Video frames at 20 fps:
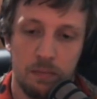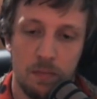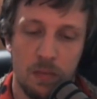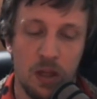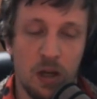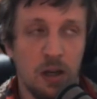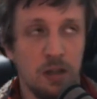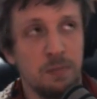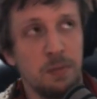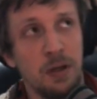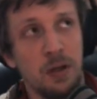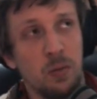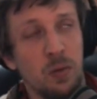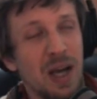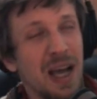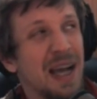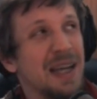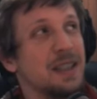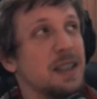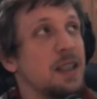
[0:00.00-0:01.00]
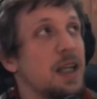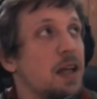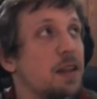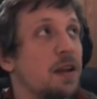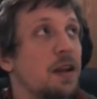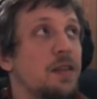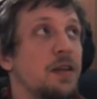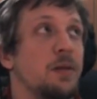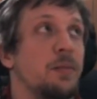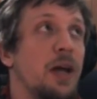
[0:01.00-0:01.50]
I suppose. Well, actually, now that
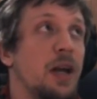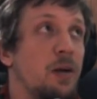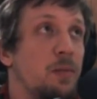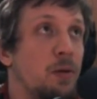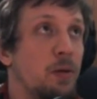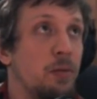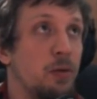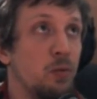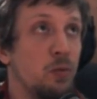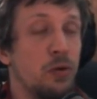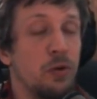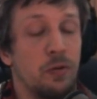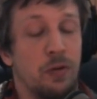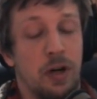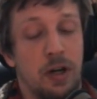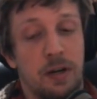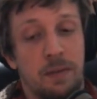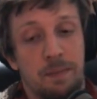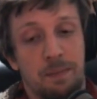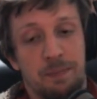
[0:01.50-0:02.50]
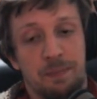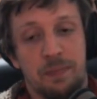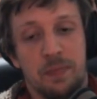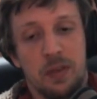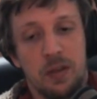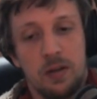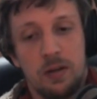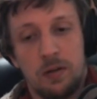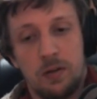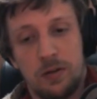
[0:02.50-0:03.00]
I think about it, it probably wouldn't, right?
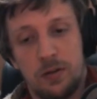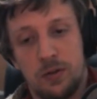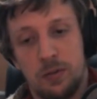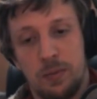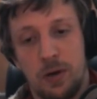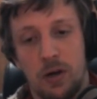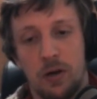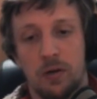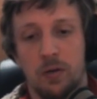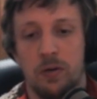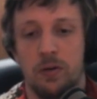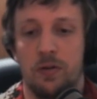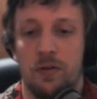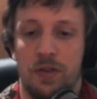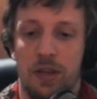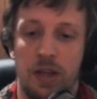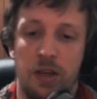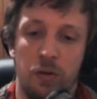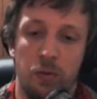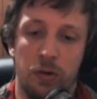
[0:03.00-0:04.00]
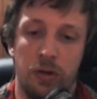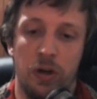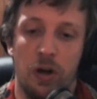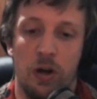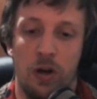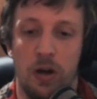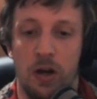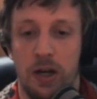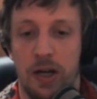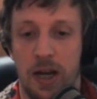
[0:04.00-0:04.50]
Because your opponent, because then you would go,
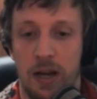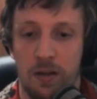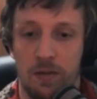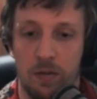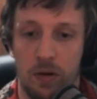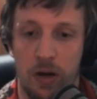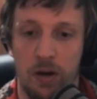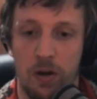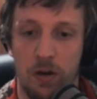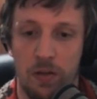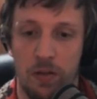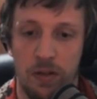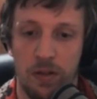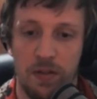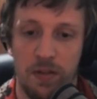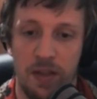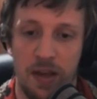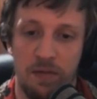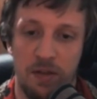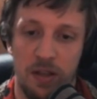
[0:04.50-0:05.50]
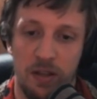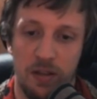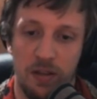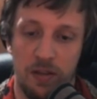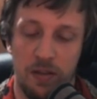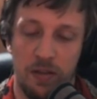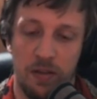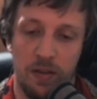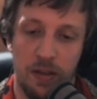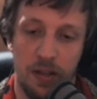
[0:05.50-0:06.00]
okay, so I know this, they've hidden,
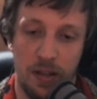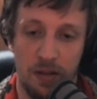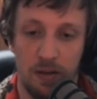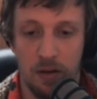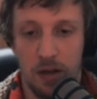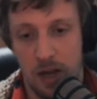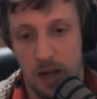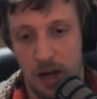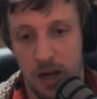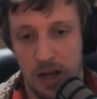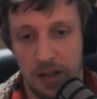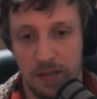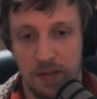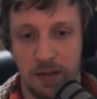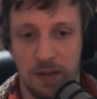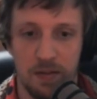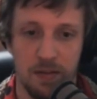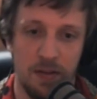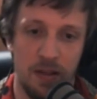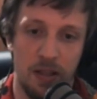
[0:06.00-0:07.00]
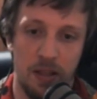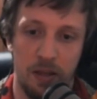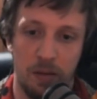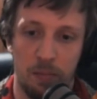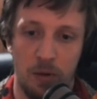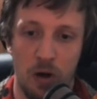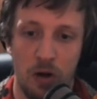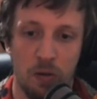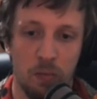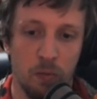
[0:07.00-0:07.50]
then I hide this, and then the
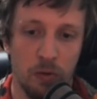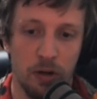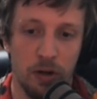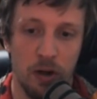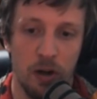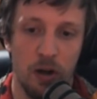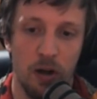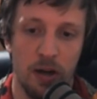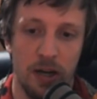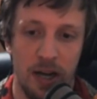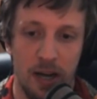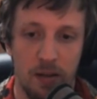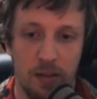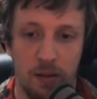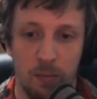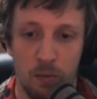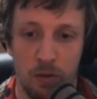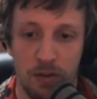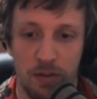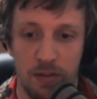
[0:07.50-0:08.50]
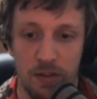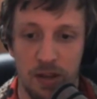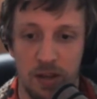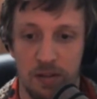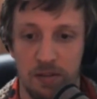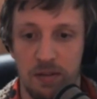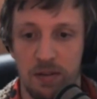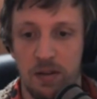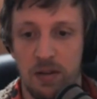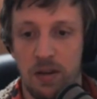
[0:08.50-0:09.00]
opponent would go, okay, then what's
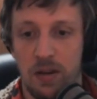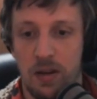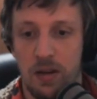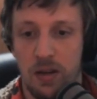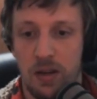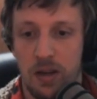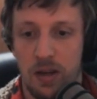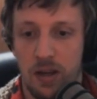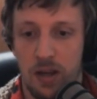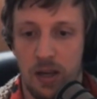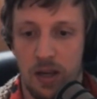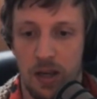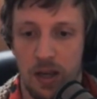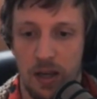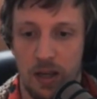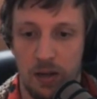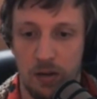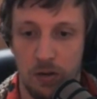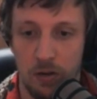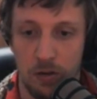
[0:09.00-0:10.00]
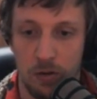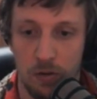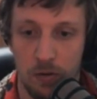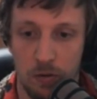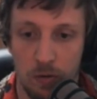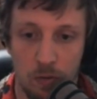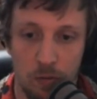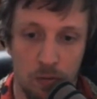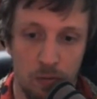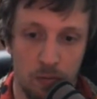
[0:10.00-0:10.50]
this? And
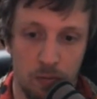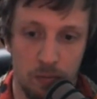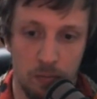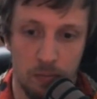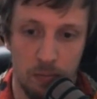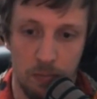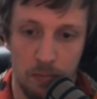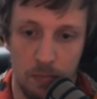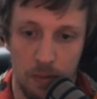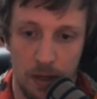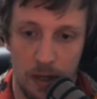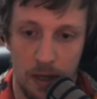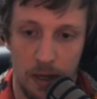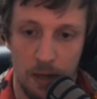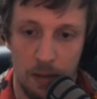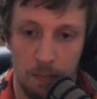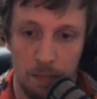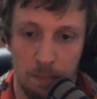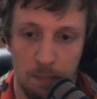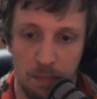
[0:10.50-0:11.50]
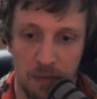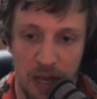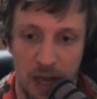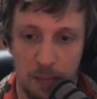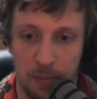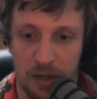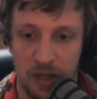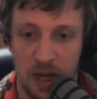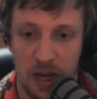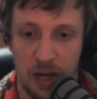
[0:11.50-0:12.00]
you
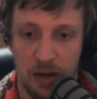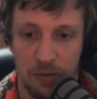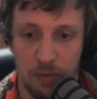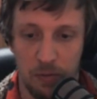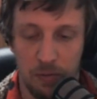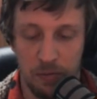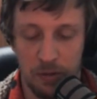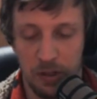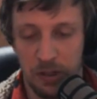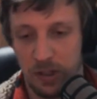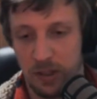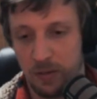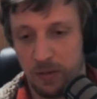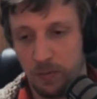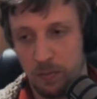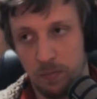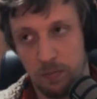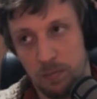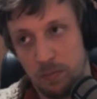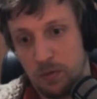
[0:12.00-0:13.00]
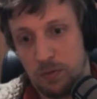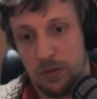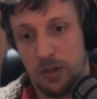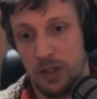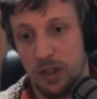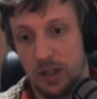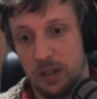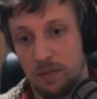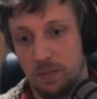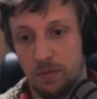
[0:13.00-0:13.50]
name a card and reveal
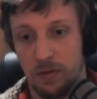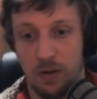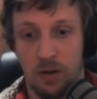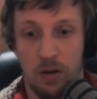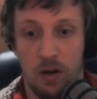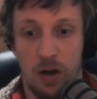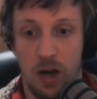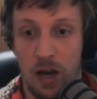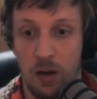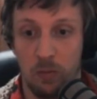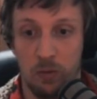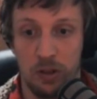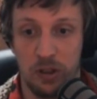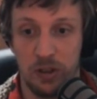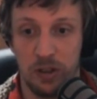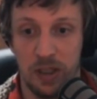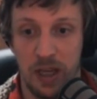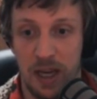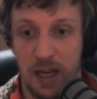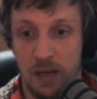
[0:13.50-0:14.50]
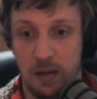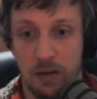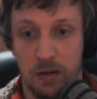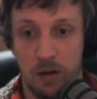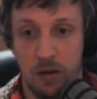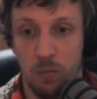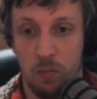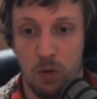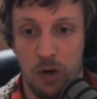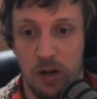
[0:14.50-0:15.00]
it. So I would just say,
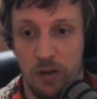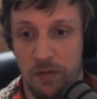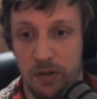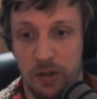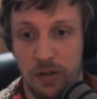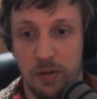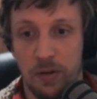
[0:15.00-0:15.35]
whatever,